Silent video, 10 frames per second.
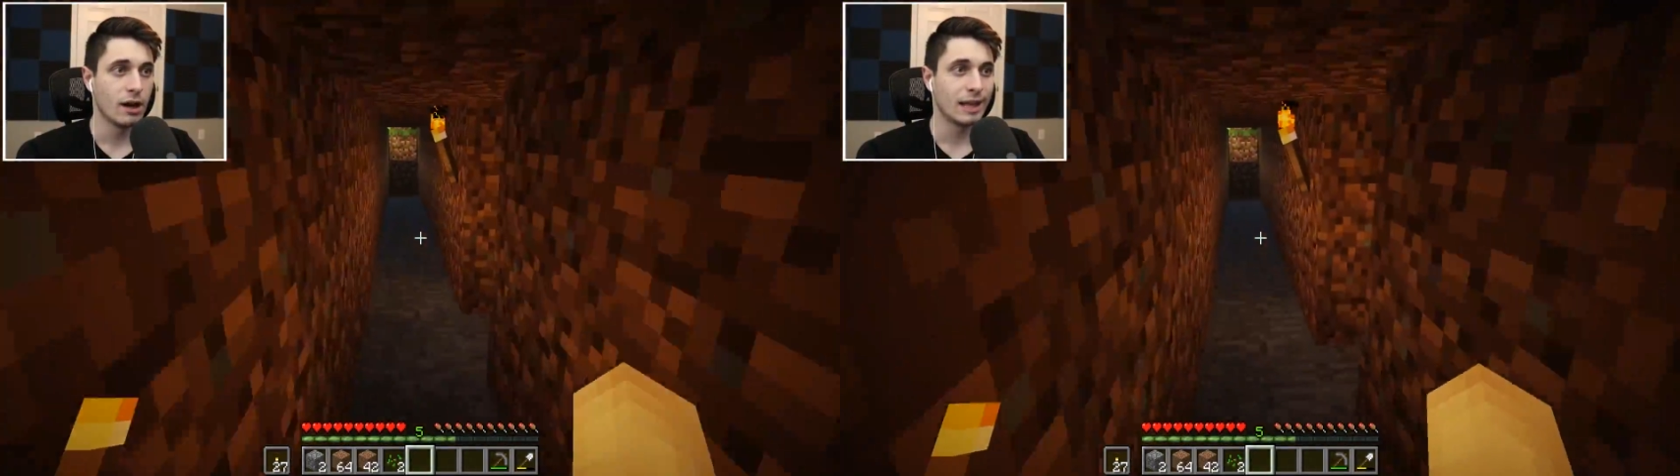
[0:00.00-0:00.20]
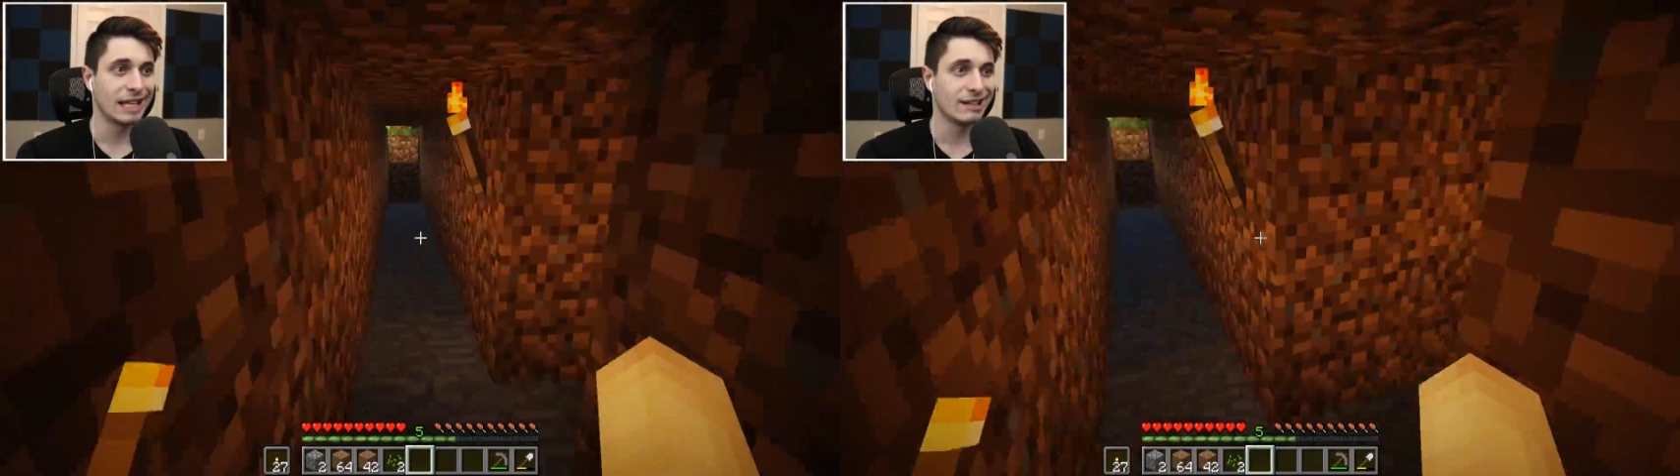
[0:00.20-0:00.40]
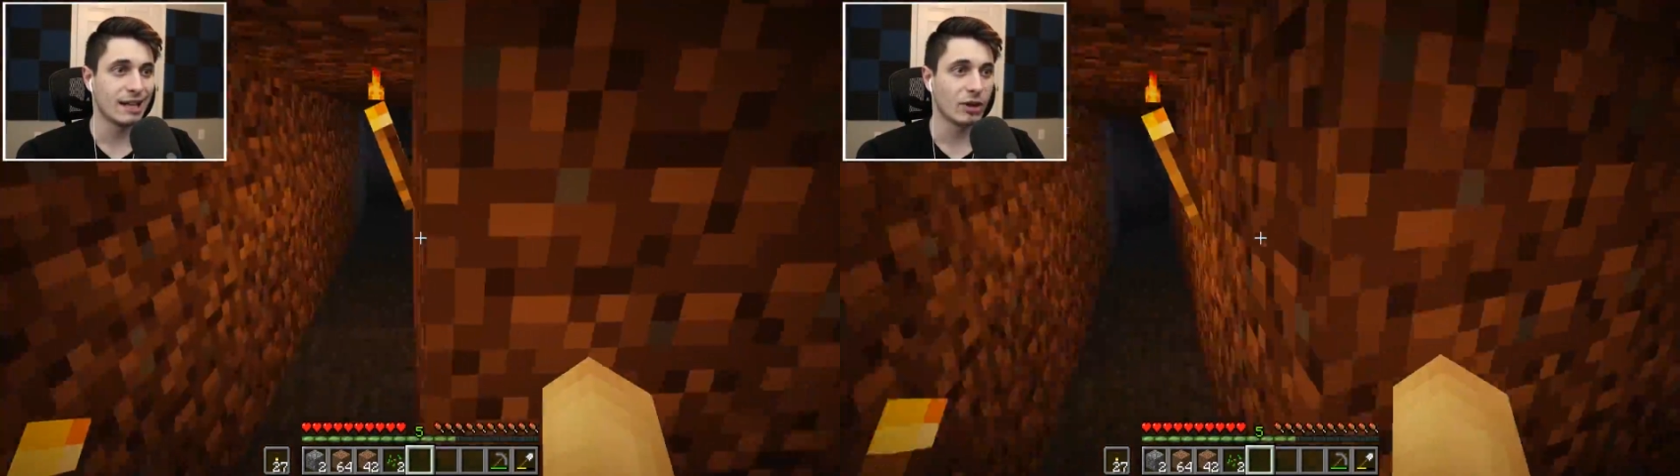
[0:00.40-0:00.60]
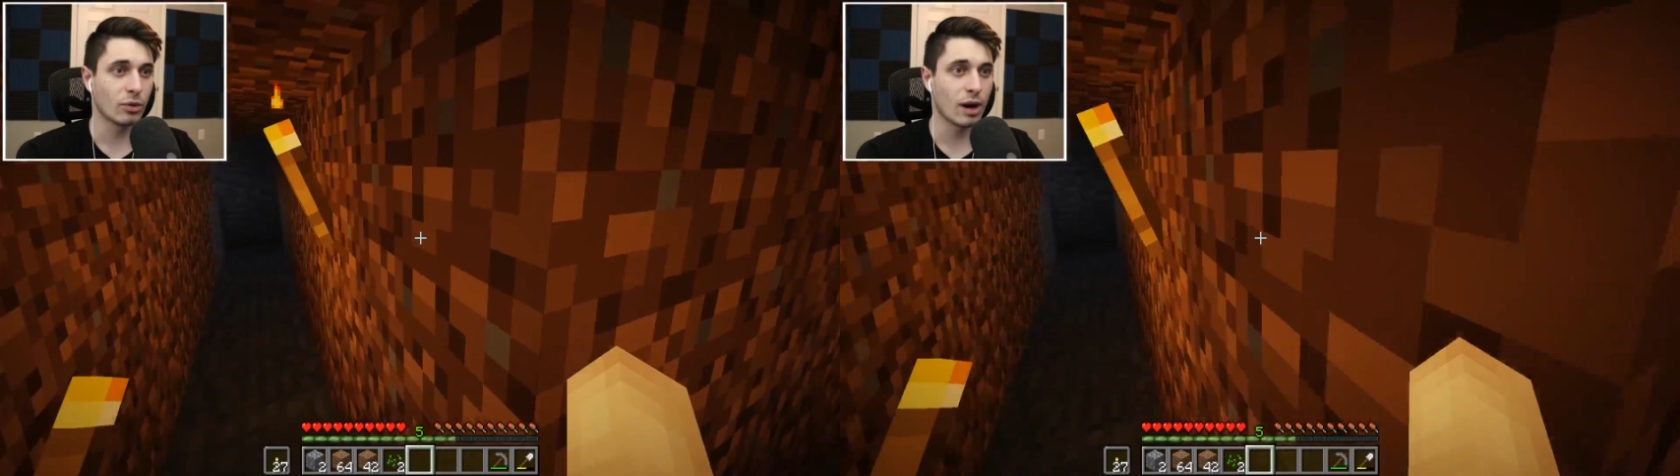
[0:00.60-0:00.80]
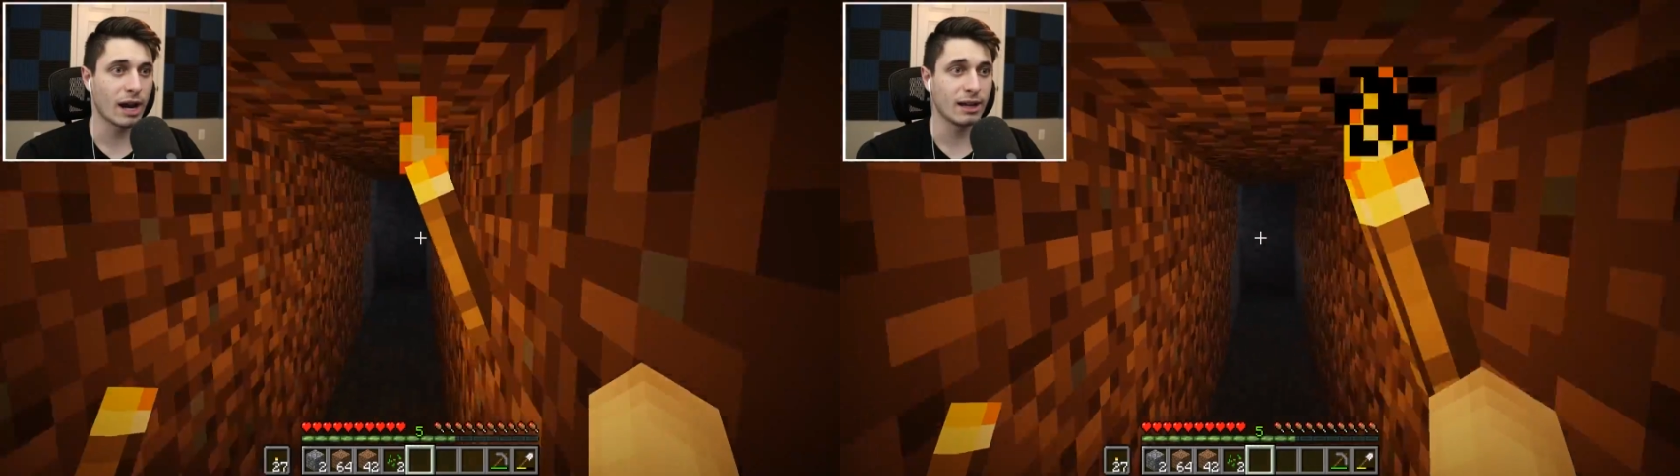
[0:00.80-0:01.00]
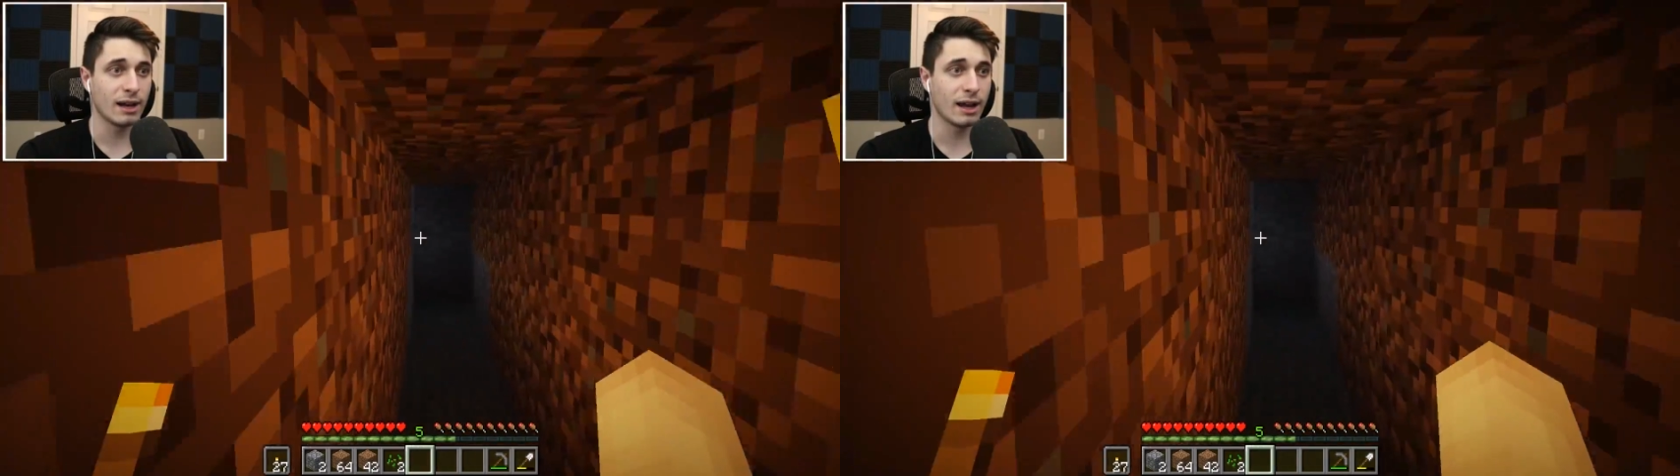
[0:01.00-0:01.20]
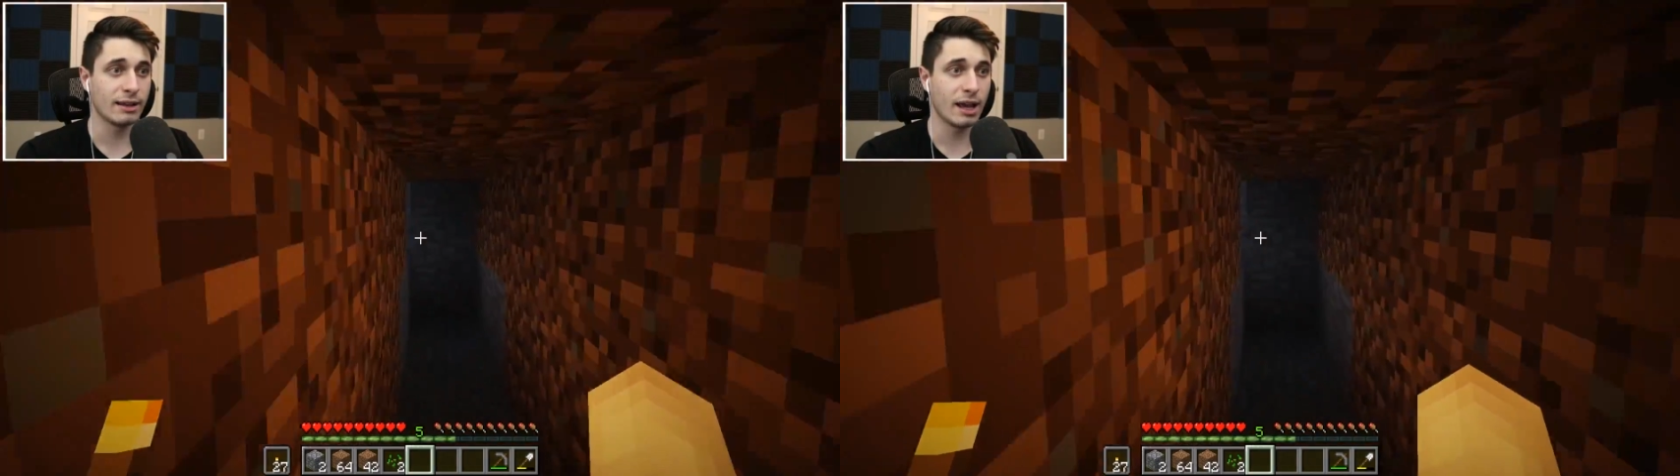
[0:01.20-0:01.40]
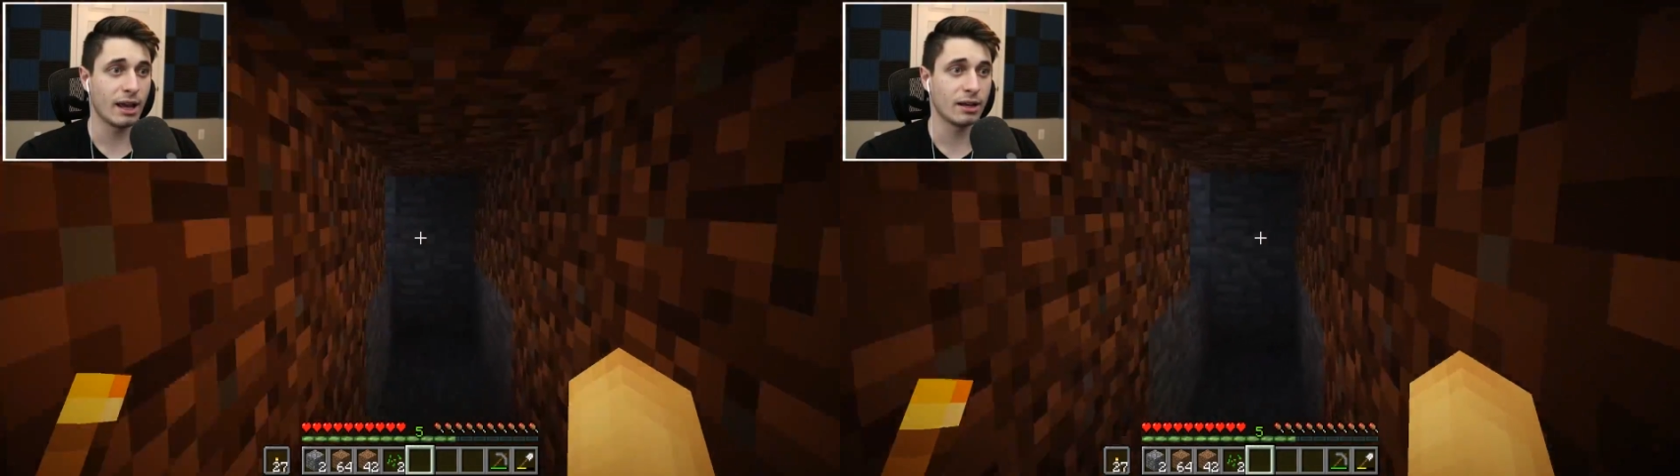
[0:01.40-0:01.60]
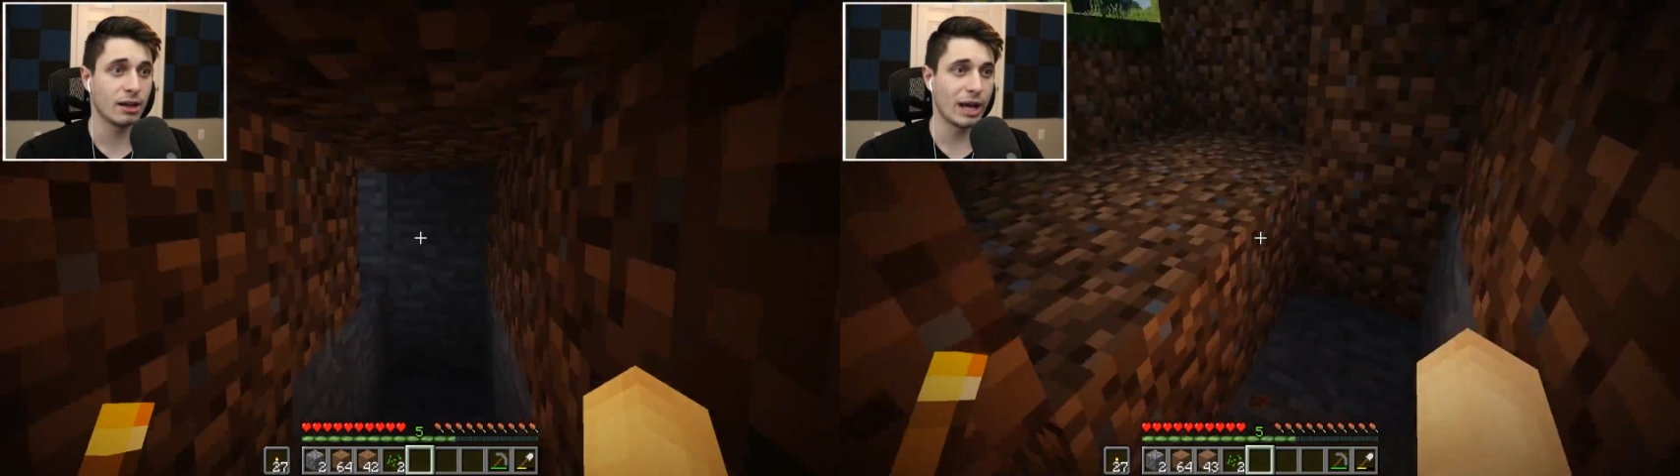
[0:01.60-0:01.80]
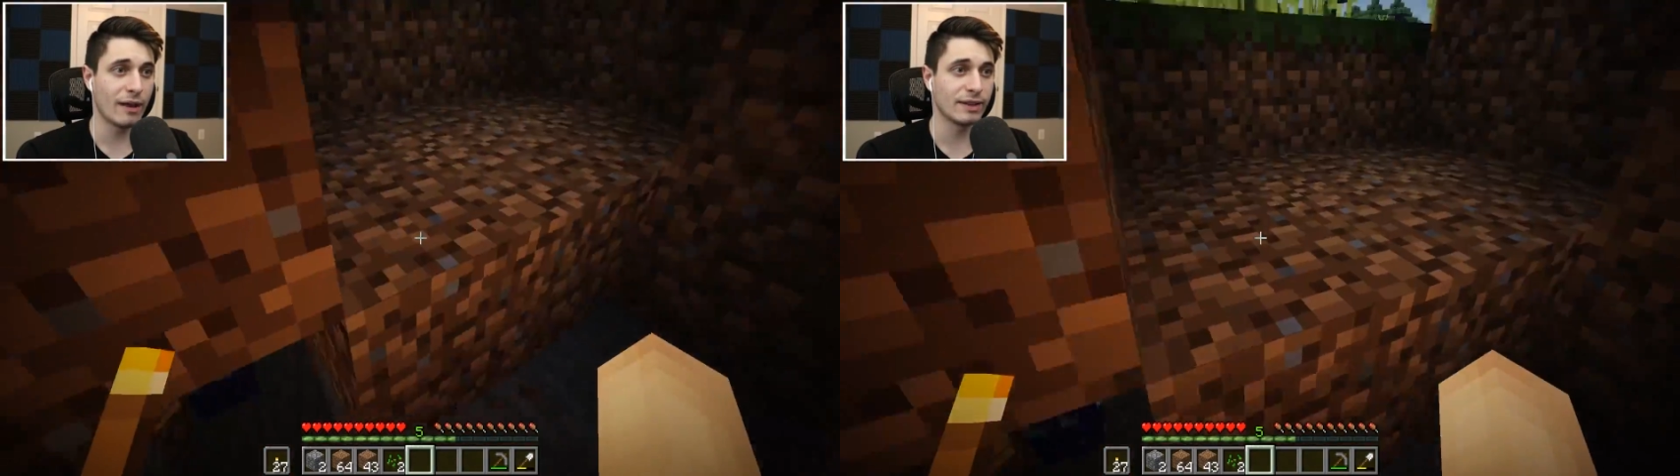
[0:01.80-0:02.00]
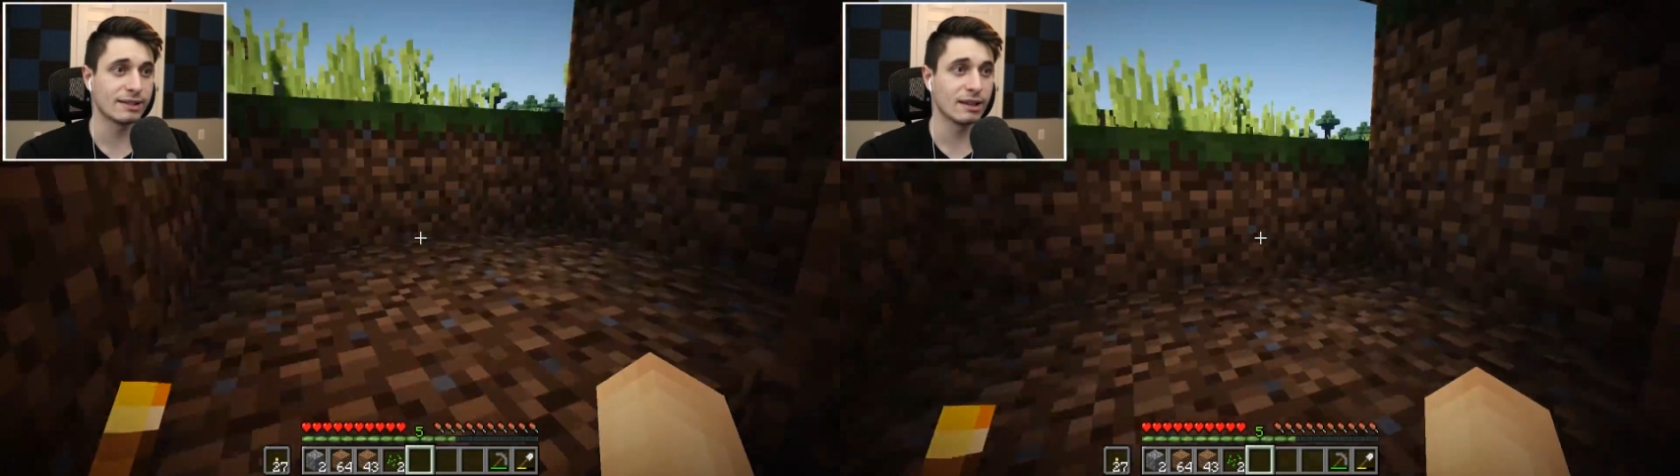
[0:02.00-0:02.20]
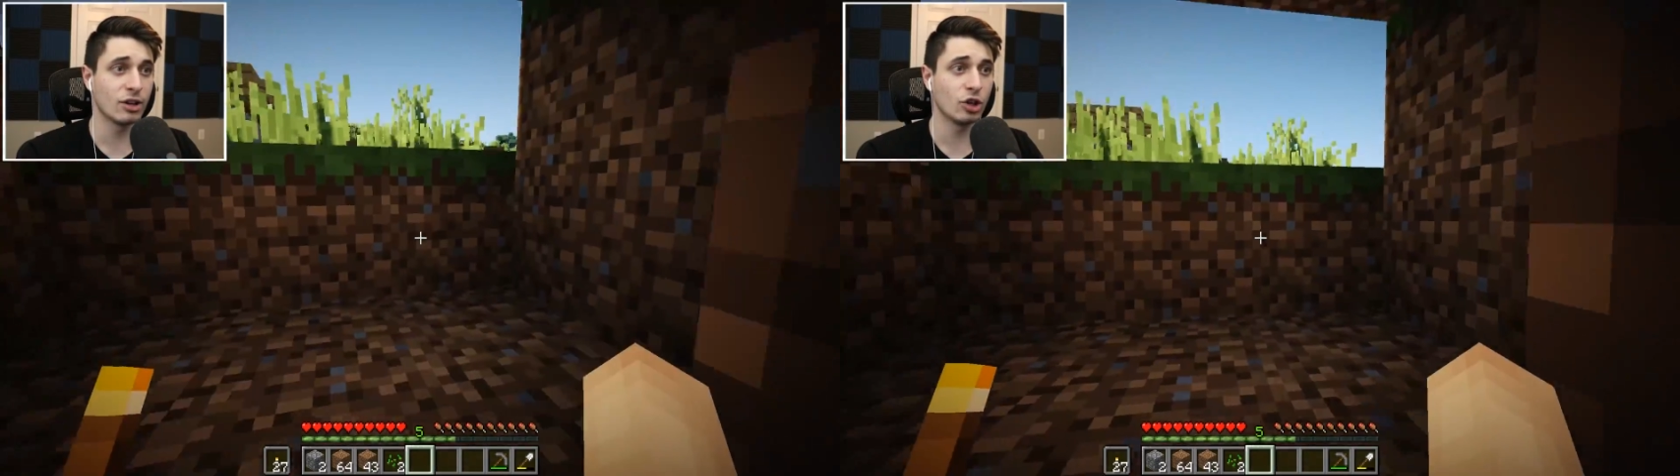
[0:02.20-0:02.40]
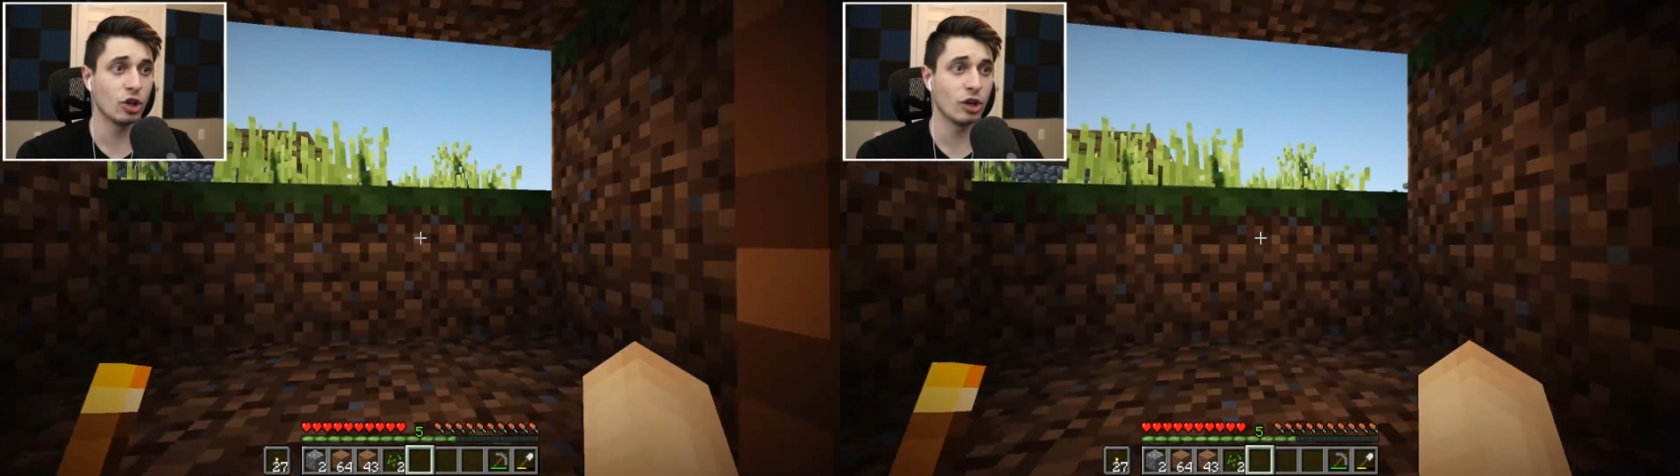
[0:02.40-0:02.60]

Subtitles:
and then you take a right, and then we have this little